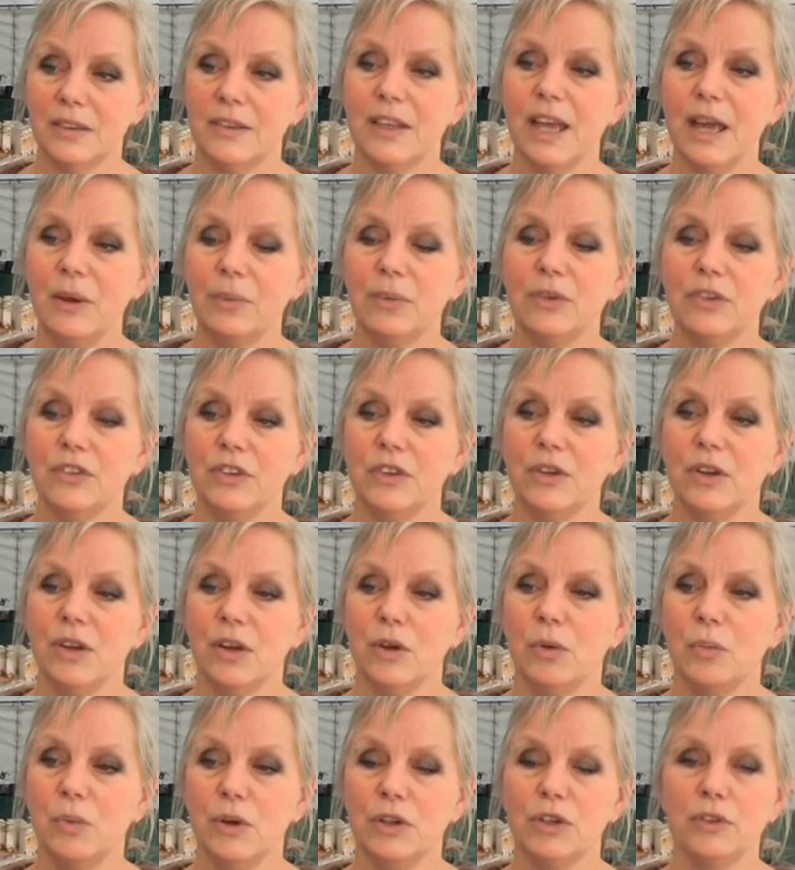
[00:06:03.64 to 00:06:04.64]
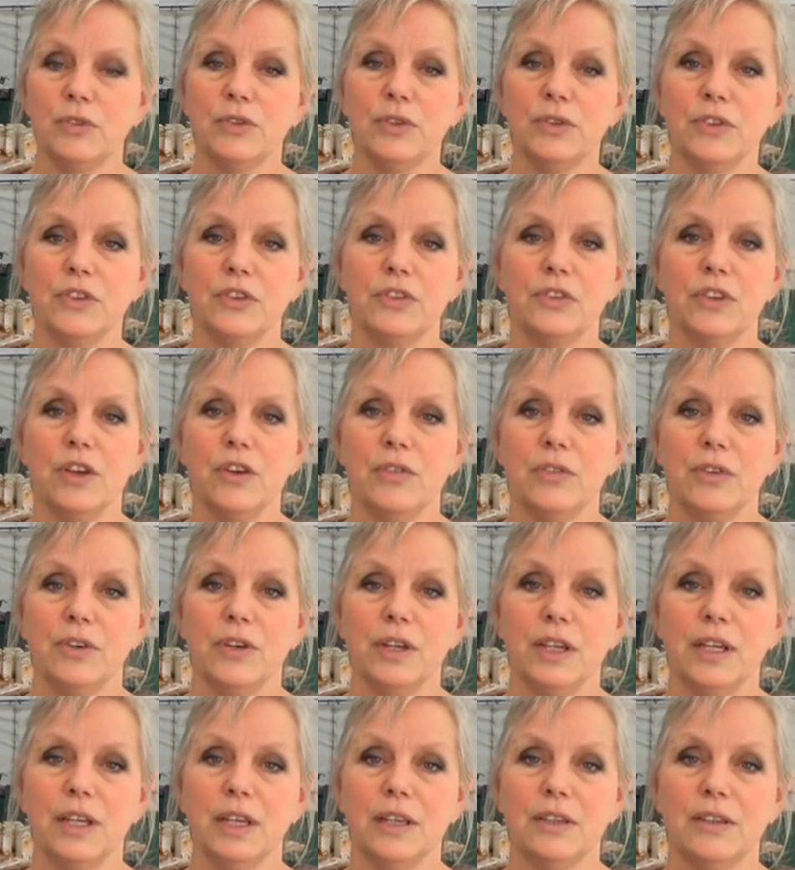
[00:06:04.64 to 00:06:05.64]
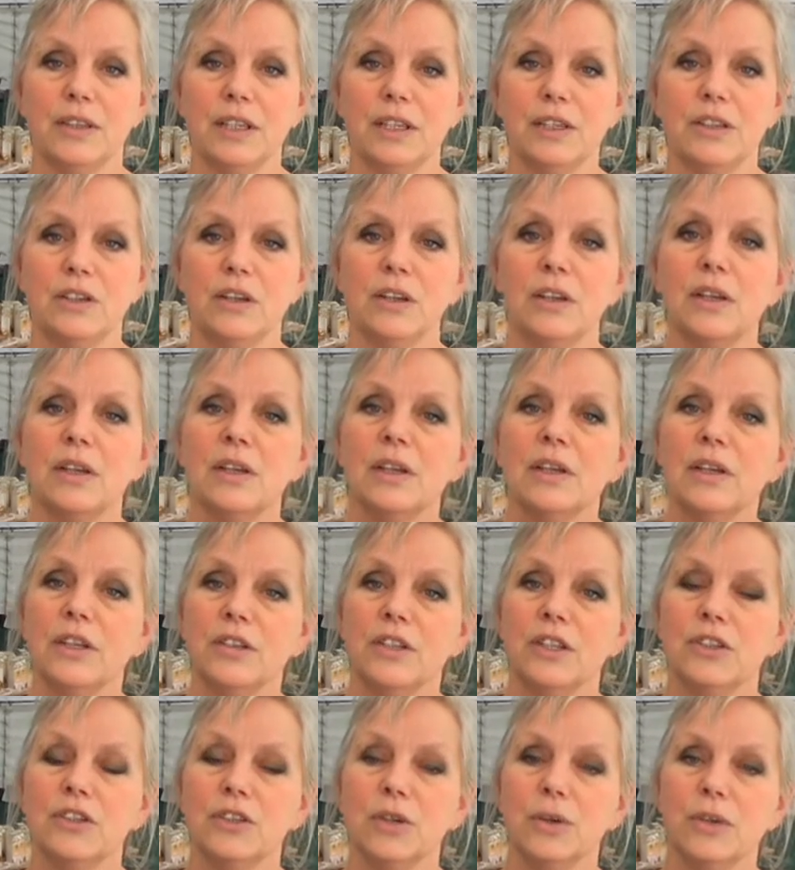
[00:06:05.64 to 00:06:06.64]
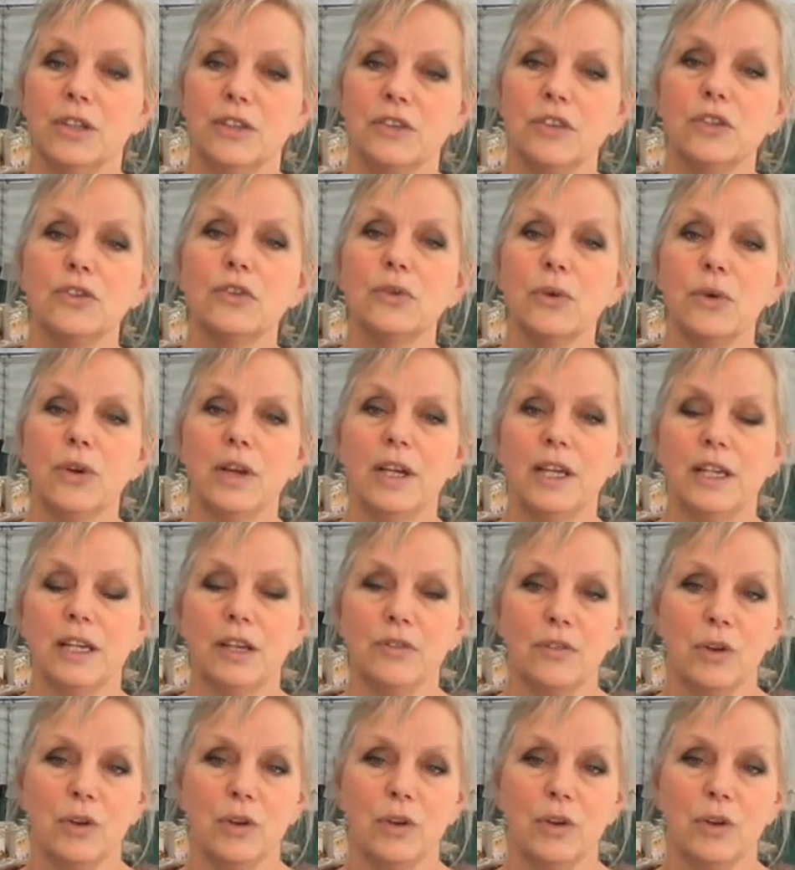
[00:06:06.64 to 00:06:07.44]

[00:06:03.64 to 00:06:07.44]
that was a wonderful discovery that there is a door in.